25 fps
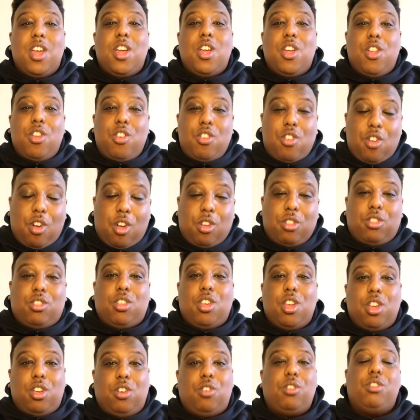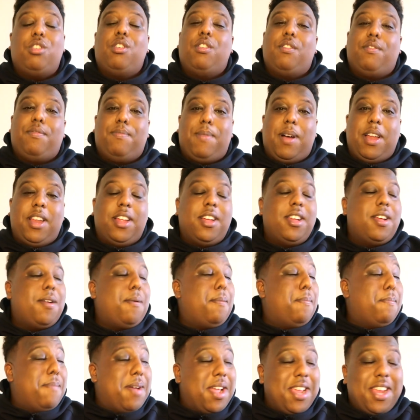not good enough, man.
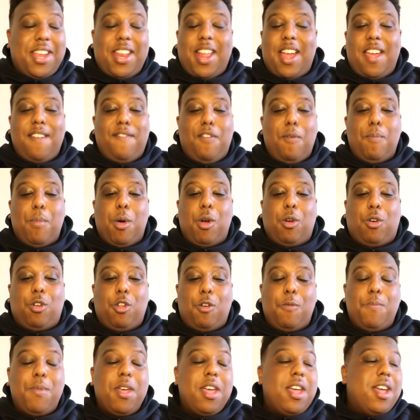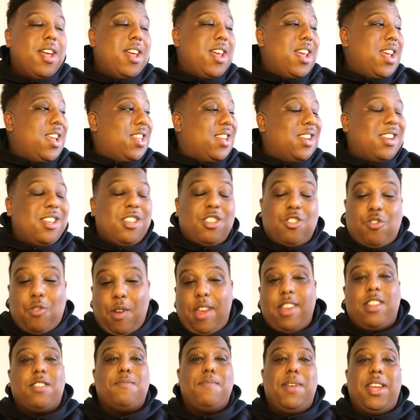Man United Football Club, it's a
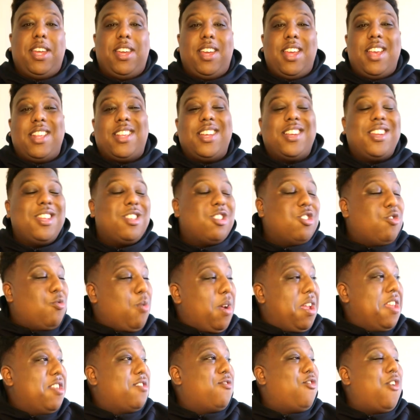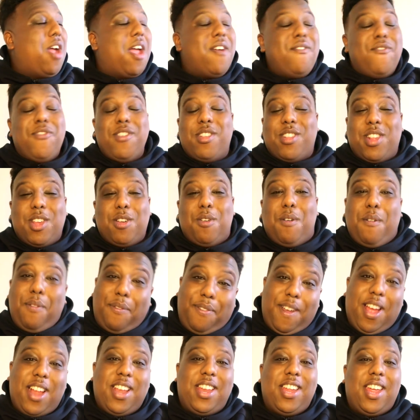disgrace, mate. It's a disgrace for every single
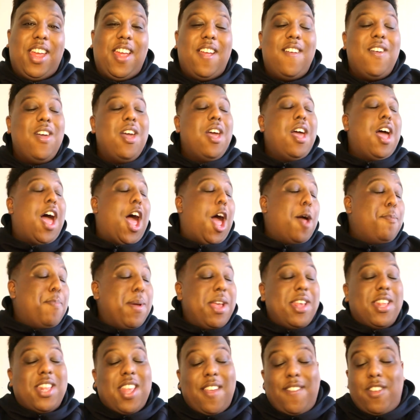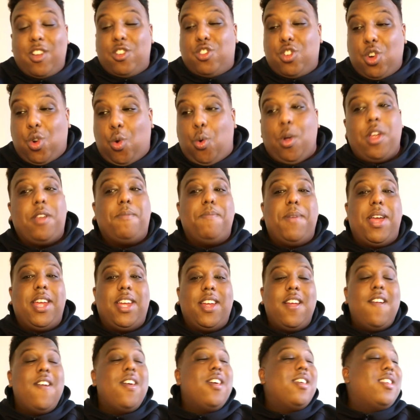fan here. I pay 700 quid, mate.
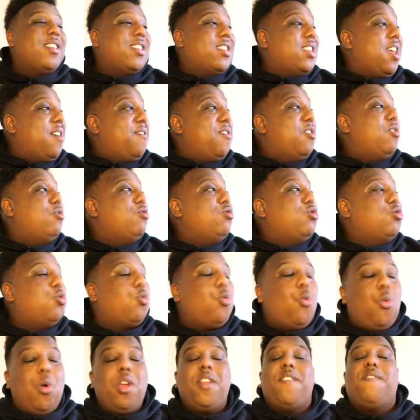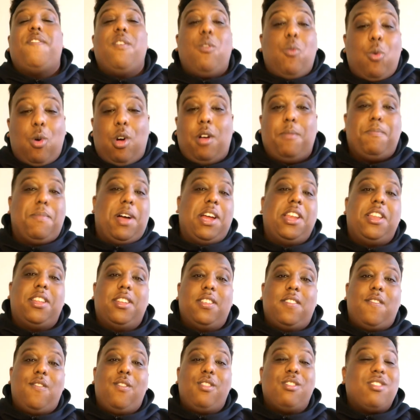700 quid for what, man?
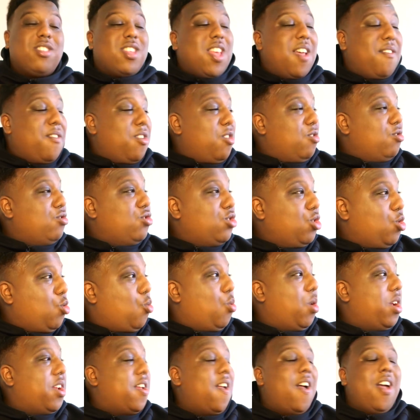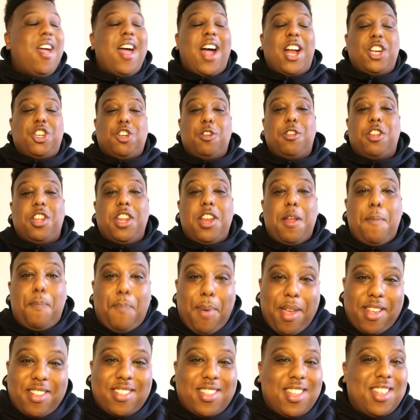700 quid. I should see the
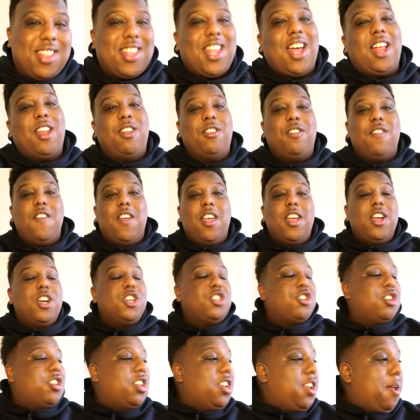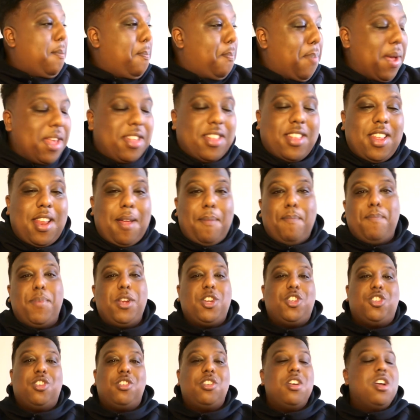best in talent. Should see the best in
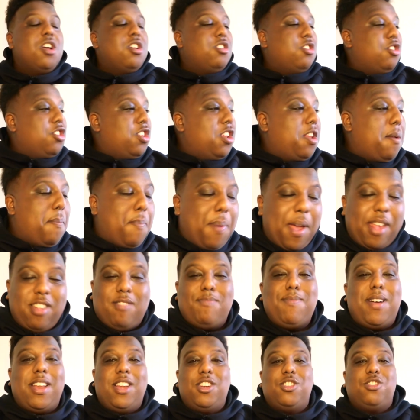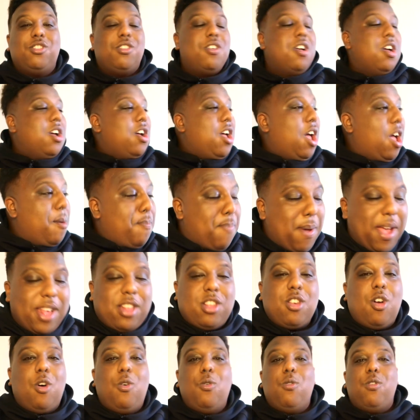ambition. Should see the best manager. Best
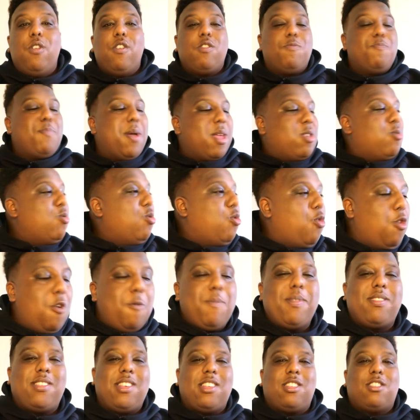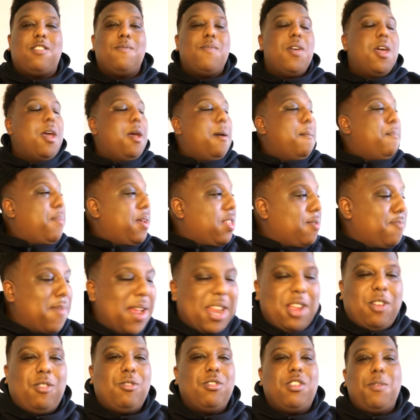owners. Best recruitment system. Best
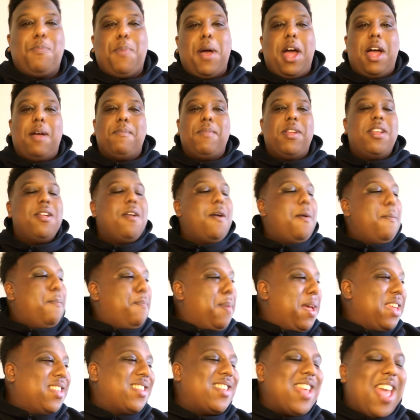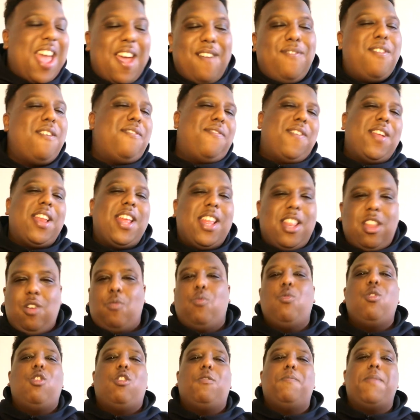medical department. Best everything in the
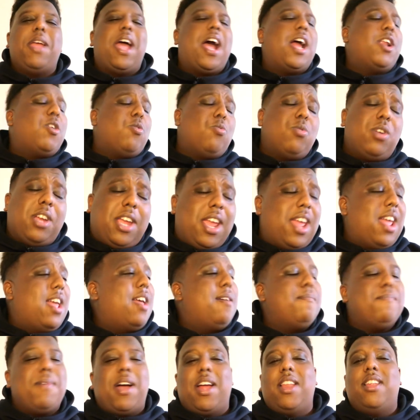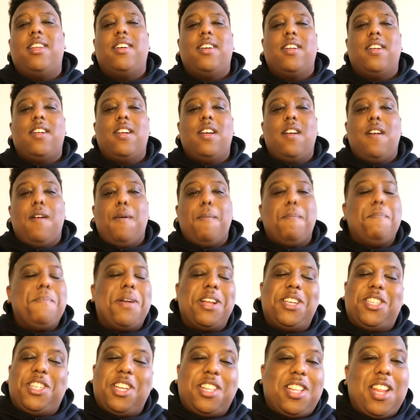world, mate. I don't care, man.
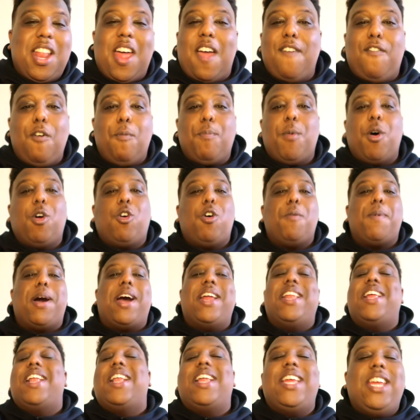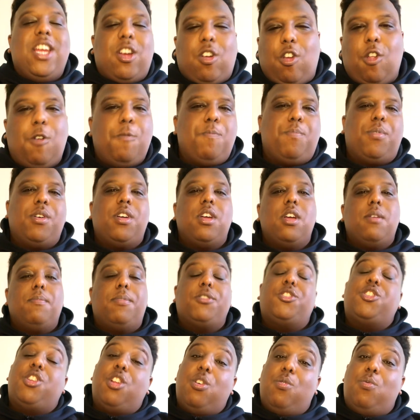Manchester United Football Club, an elite club.
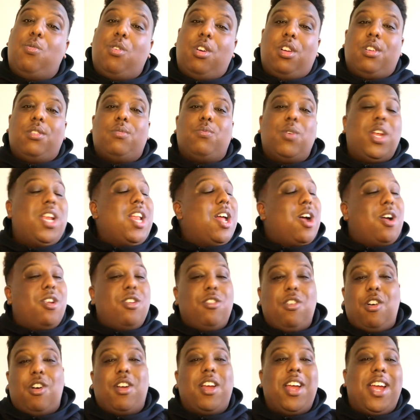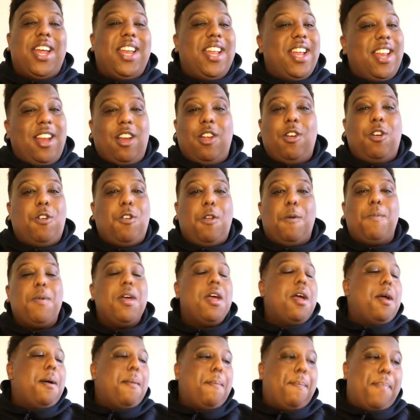But you know what? We are not an elite club
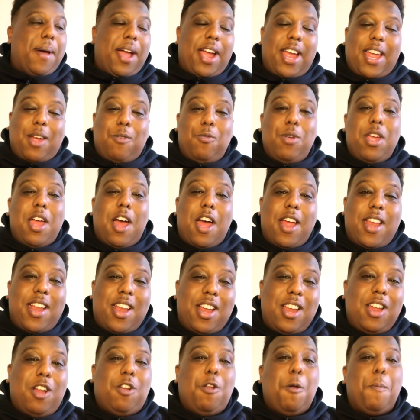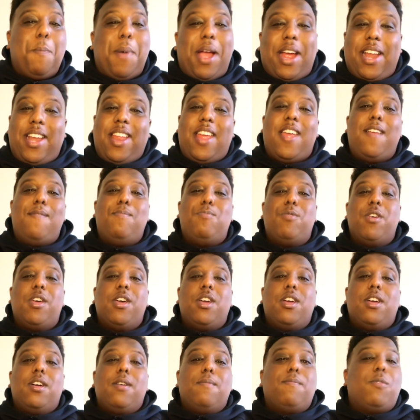by... We are an elite club by name.
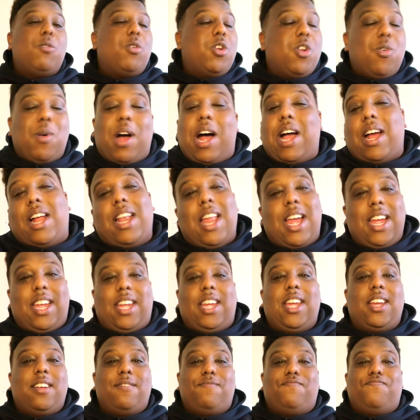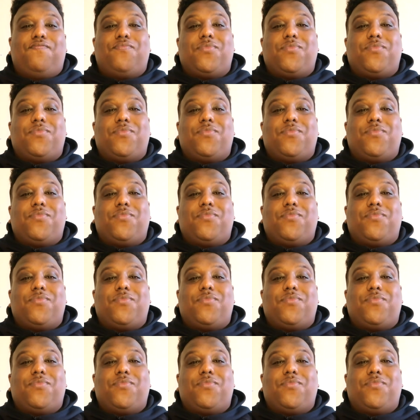But we don't act like it.